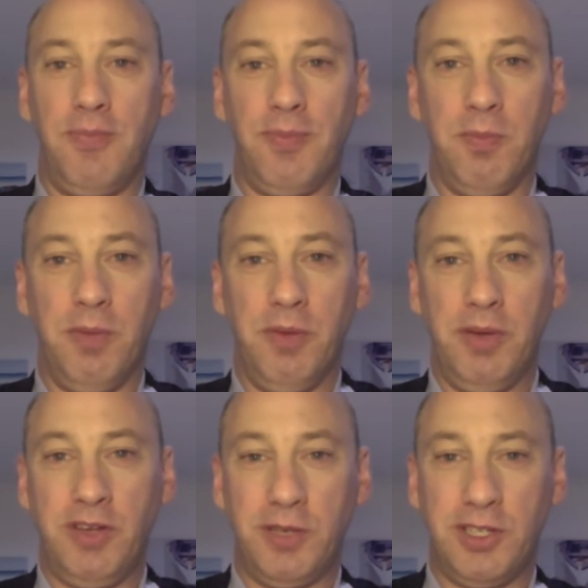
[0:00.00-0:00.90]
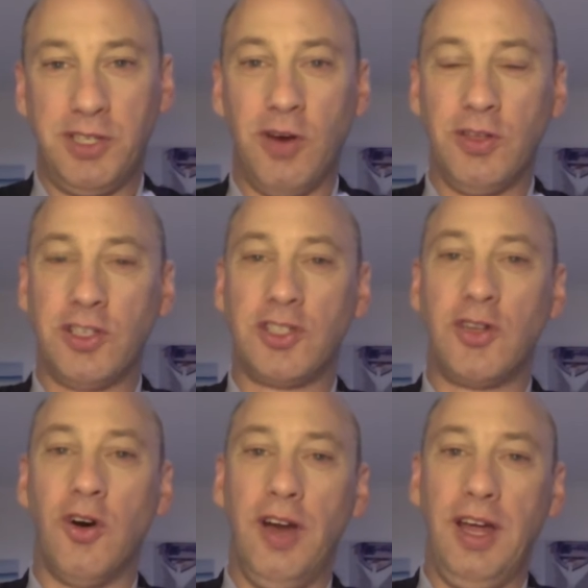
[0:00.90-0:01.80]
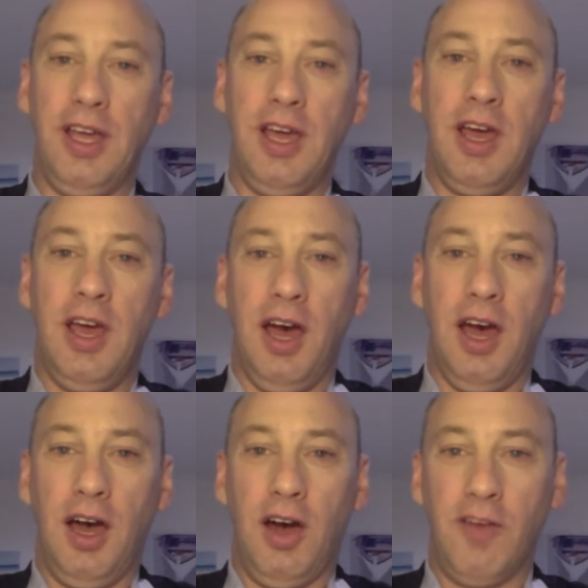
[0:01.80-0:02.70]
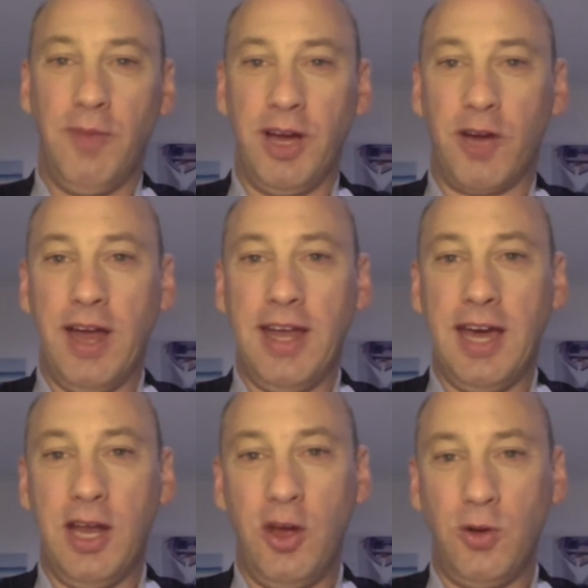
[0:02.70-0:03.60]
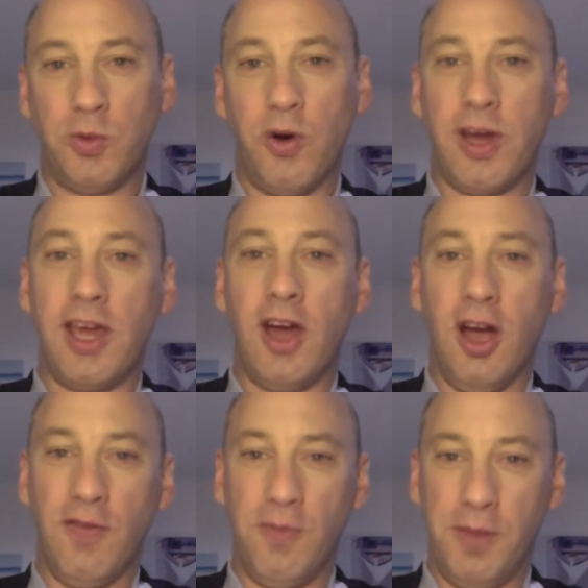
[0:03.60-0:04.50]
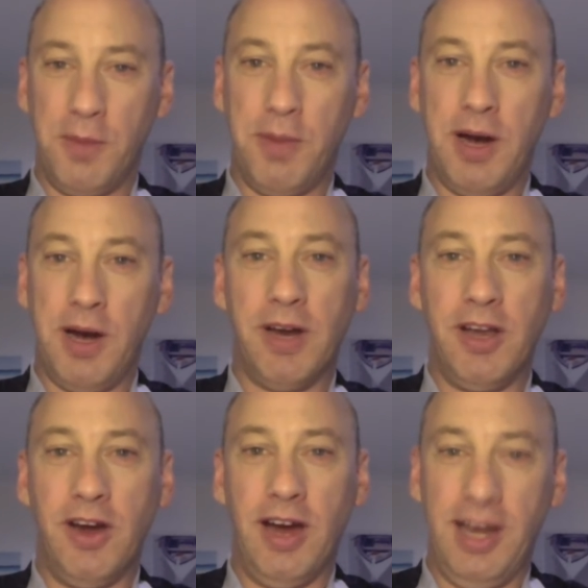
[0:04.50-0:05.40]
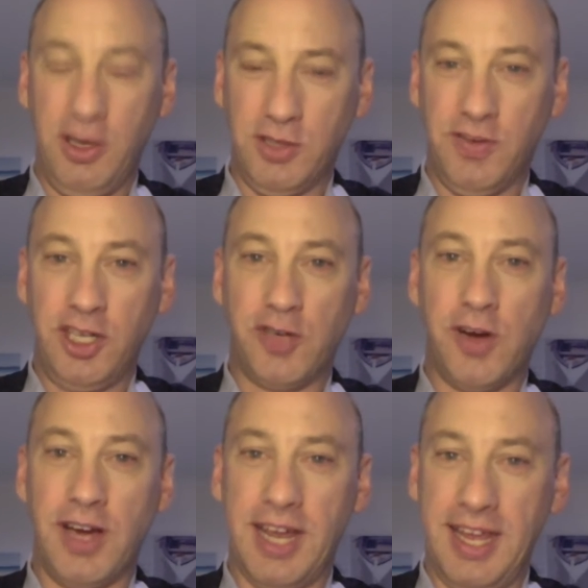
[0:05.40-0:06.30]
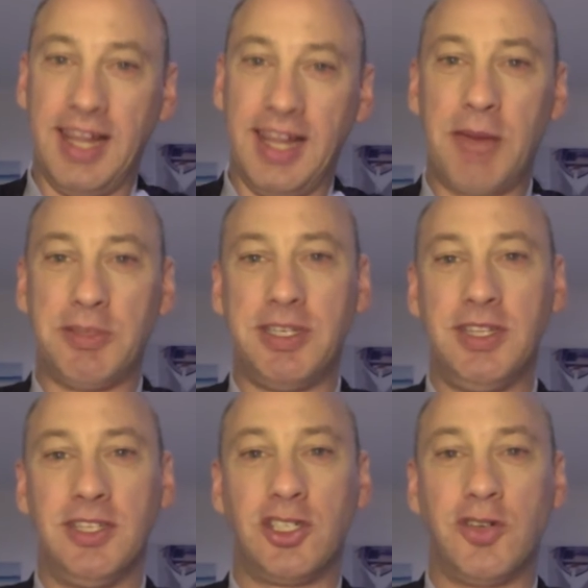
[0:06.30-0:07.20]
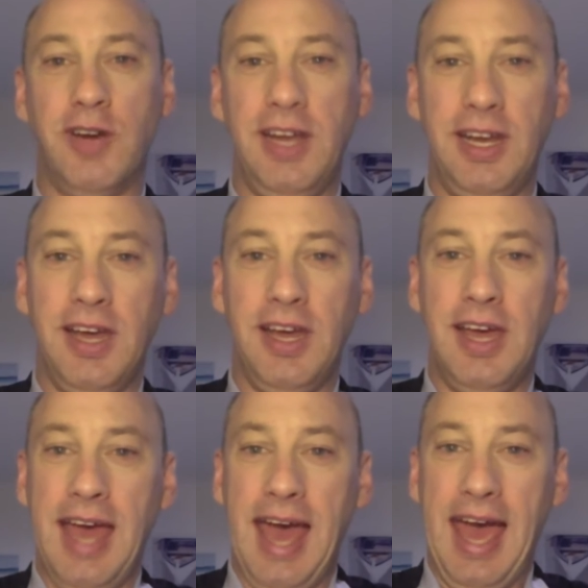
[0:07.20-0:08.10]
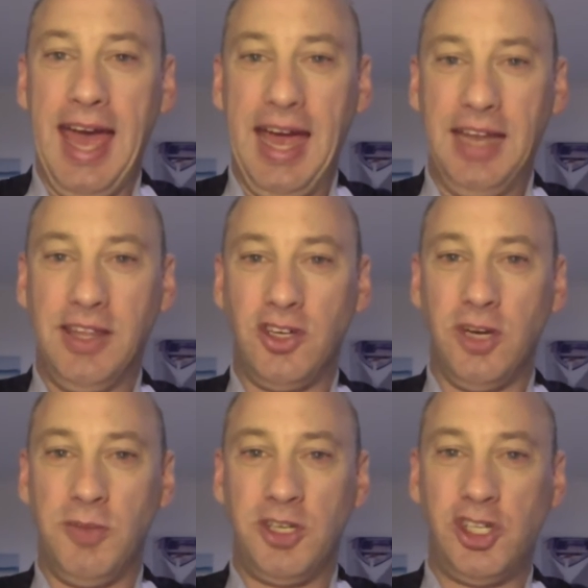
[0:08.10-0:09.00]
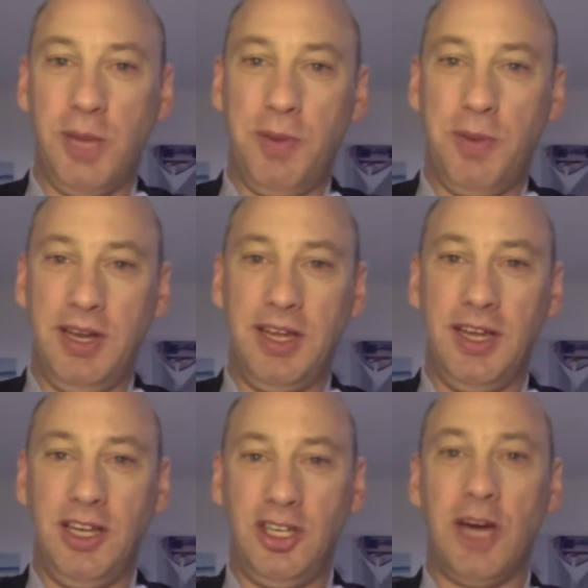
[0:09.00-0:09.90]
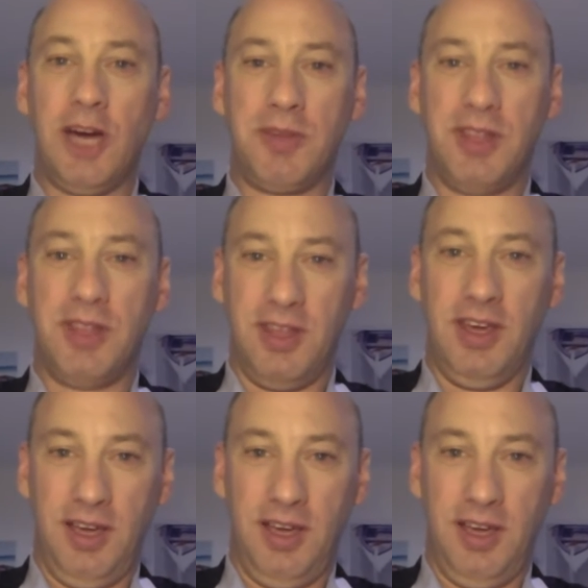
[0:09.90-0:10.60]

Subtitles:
but we were told the story of my granddad, who was walking home from the pub one night and he was very drunk, and he collapsed in the street. And the German Shepherd jumped the